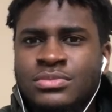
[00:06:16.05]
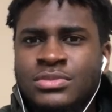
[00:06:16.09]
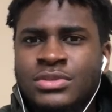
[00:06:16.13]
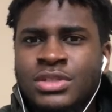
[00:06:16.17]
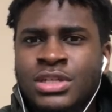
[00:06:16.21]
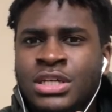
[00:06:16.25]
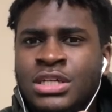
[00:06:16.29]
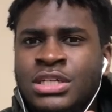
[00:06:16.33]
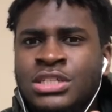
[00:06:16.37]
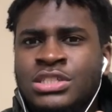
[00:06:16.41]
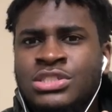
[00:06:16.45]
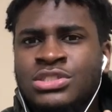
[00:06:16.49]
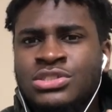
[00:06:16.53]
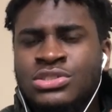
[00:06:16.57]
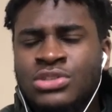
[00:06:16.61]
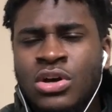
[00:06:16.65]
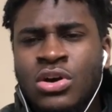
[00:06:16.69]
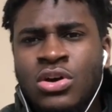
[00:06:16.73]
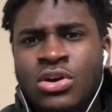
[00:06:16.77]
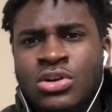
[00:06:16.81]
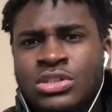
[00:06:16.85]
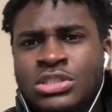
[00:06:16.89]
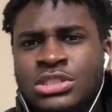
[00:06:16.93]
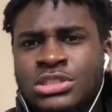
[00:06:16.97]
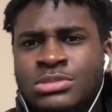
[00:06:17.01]
in his
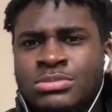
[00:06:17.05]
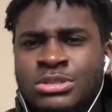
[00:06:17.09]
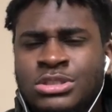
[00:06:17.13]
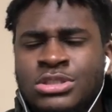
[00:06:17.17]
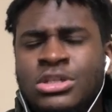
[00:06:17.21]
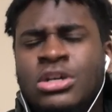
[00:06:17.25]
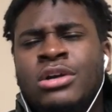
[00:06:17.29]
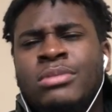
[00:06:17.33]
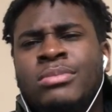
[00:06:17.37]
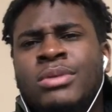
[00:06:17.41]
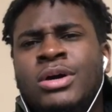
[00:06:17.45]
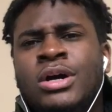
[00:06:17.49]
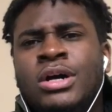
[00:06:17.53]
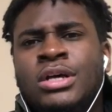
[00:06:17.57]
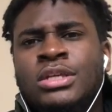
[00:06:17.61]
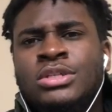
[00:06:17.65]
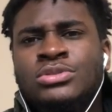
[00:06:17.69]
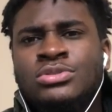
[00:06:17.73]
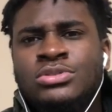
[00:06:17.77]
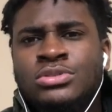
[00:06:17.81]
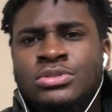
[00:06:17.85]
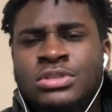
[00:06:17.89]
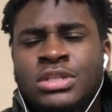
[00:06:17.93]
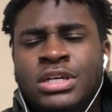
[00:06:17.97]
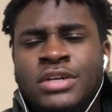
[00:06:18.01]
songs he be talking about how you
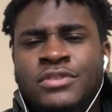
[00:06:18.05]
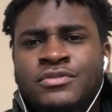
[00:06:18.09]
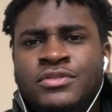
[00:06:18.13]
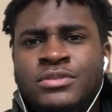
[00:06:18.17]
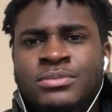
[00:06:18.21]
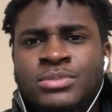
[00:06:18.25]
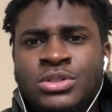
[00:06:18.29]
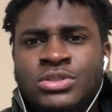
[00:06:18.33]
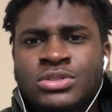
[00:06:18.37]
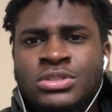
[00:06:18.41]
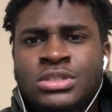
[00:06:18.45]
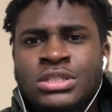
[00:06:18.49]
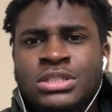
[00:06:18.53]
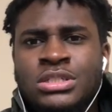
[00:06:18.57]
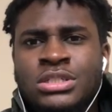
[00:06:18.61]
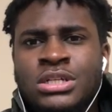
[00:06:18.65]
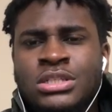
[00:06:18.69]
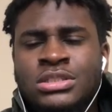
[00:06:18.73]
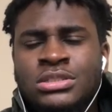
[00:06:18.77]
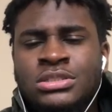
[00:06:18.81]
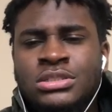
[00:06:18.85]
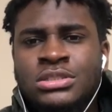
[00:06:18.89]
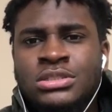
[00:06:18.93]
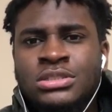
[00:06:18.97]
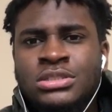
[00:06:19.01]
know like females ain't
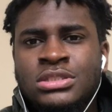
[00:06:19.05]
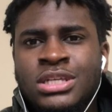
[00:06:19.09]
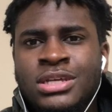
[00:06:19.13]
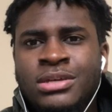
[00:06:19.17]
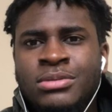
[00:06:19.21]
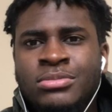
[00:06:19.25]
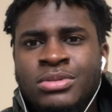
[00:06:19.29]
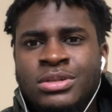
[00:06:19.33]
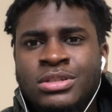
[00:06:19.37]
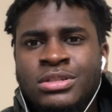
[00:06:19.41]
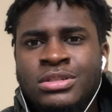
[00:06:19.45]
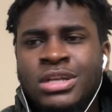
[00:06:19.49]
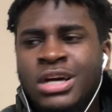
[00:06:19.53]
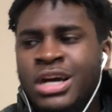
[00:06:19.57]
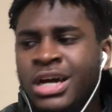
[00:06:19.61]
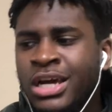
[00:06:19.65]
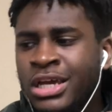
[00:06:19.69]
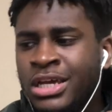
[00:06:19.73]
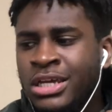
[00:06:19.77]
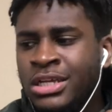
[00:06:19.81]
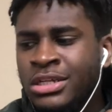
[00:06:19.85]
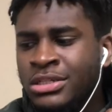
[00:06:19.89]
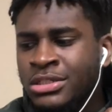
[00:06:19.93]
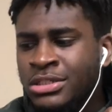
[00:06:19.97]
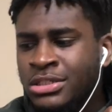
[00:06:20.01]
nothing, they be
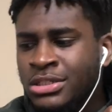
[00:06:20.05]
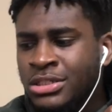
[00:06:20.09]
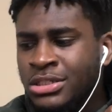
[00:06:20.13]
lying.